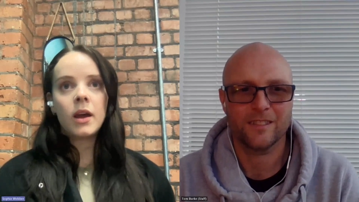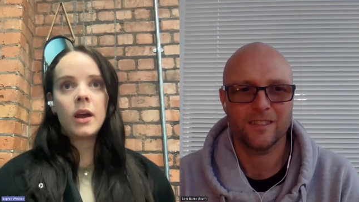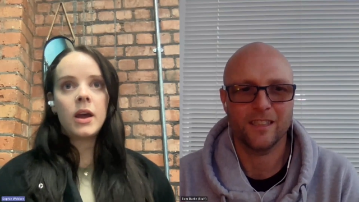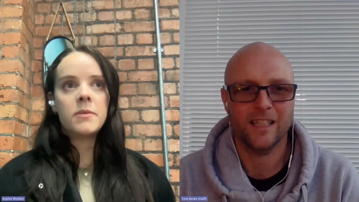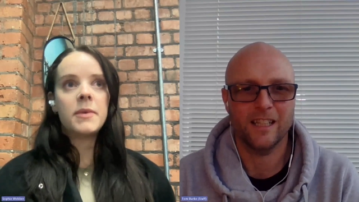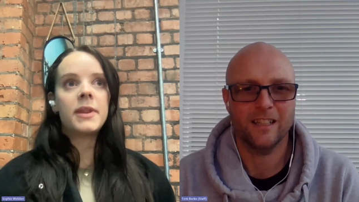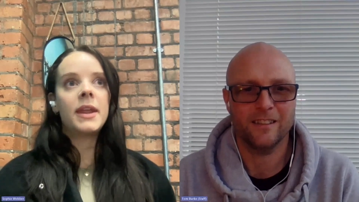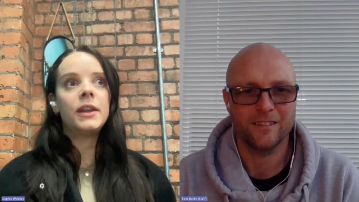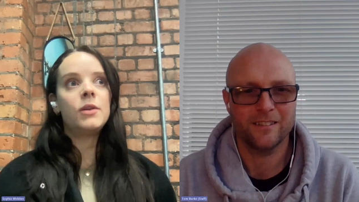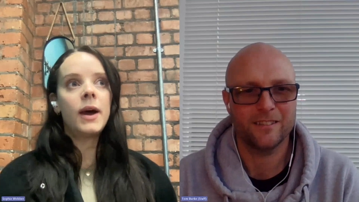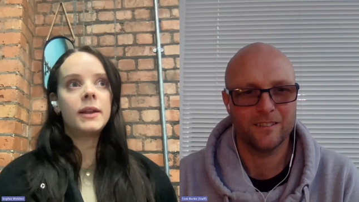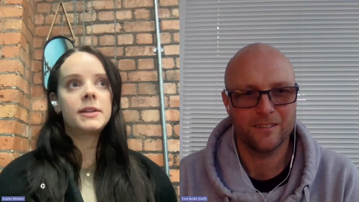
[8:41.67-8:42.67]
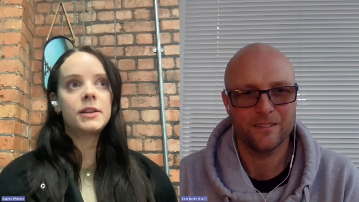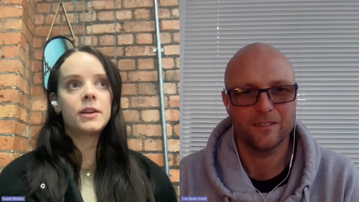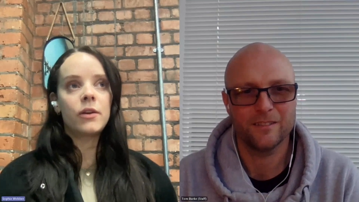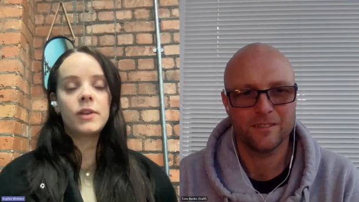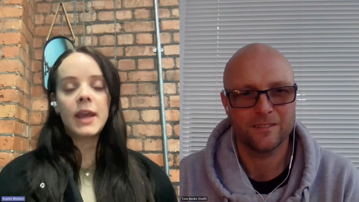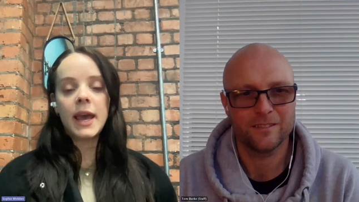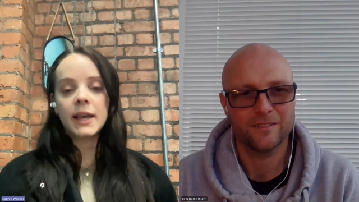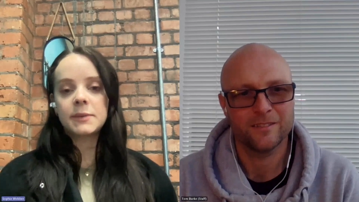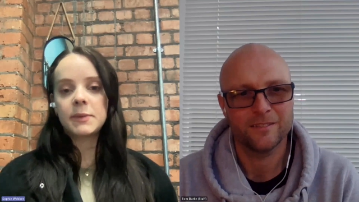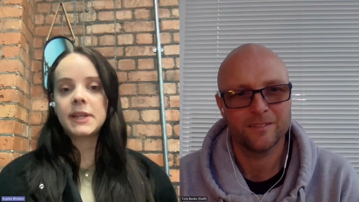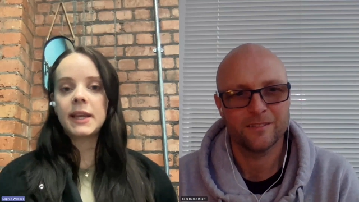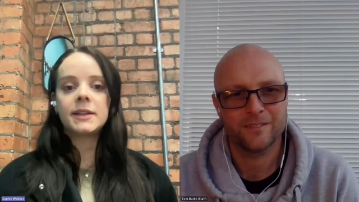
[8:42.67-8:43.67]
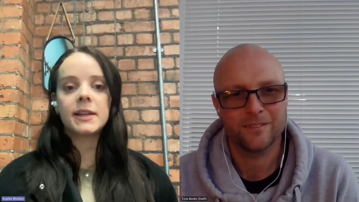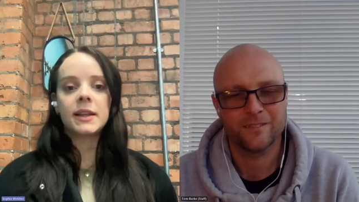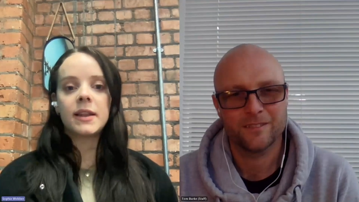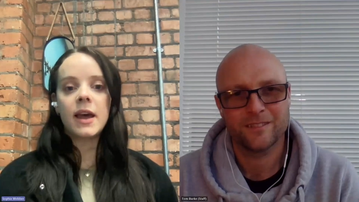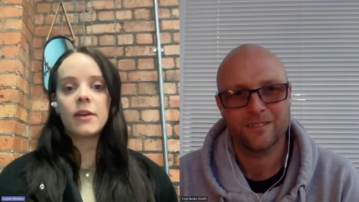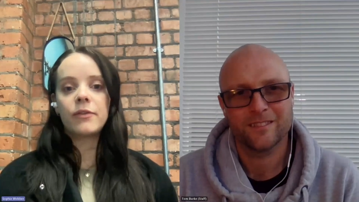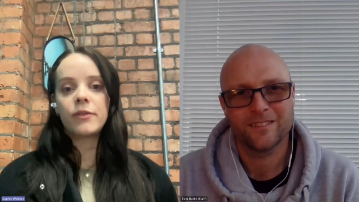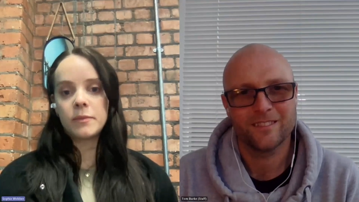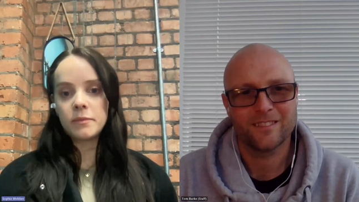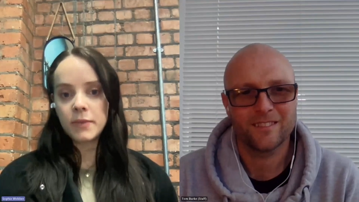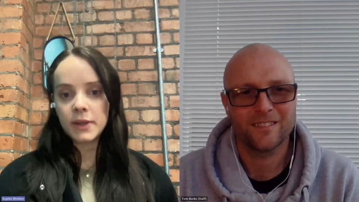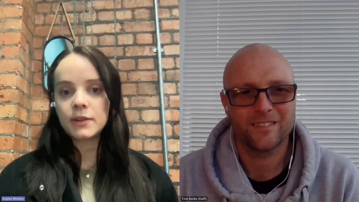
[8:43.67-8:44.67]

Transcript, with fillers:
Speaker 1: And then you add, the expertise in there from,